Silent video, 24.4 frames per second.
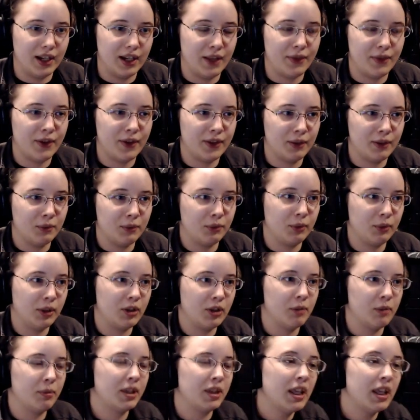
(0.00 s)
I thought that was really
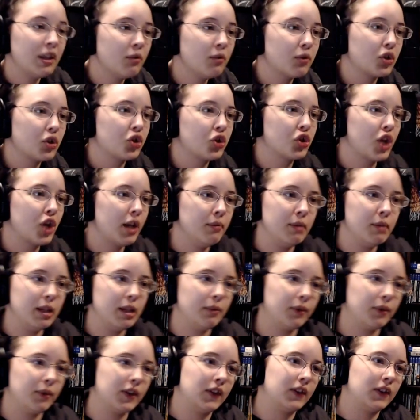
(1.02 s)
good. But then there were shit
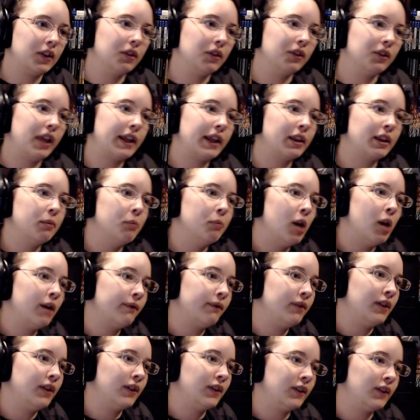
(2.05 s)
memes this year, like the
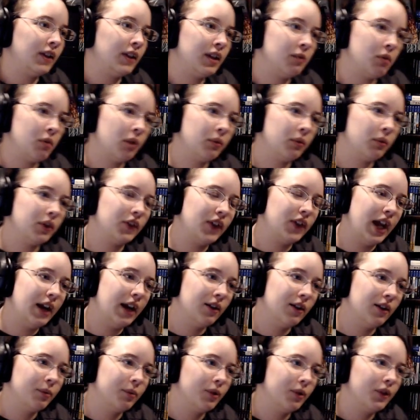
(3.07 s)
Mafia City one was
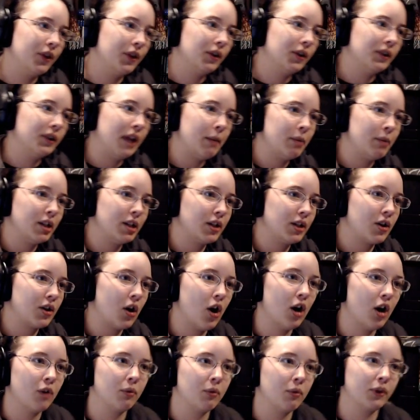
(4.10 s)
terrible, the Lemon
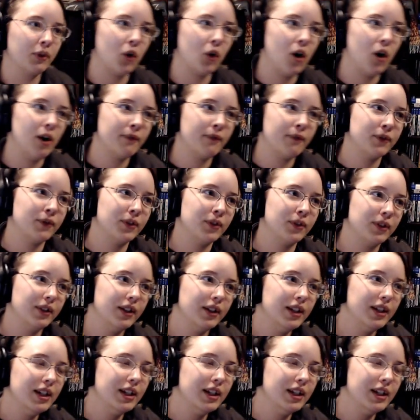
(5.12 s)
Car was awful.